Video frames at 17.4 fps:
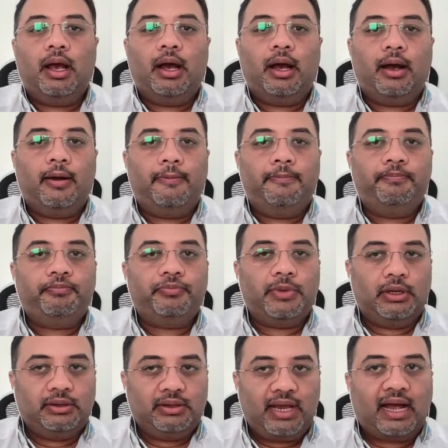um,
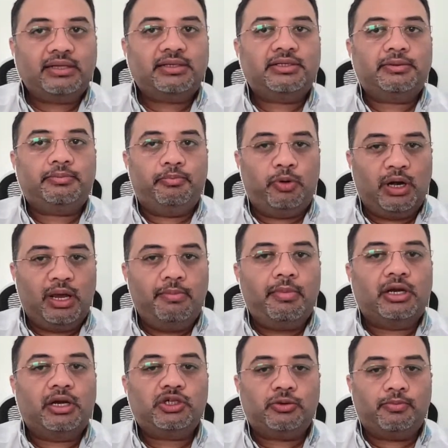that's pretty
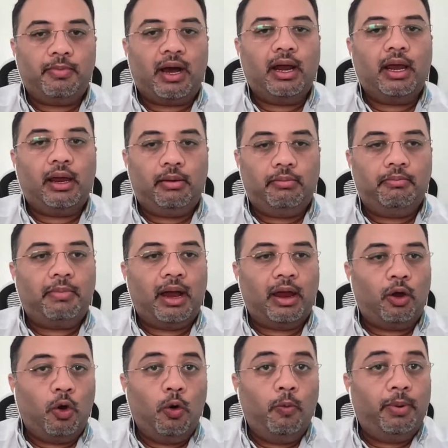much my my
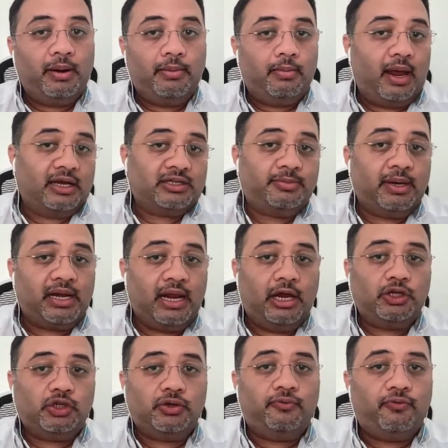hope and
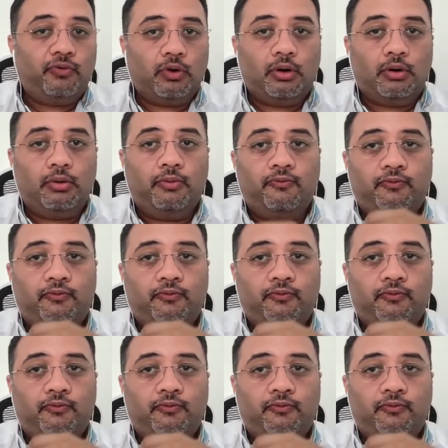expectation for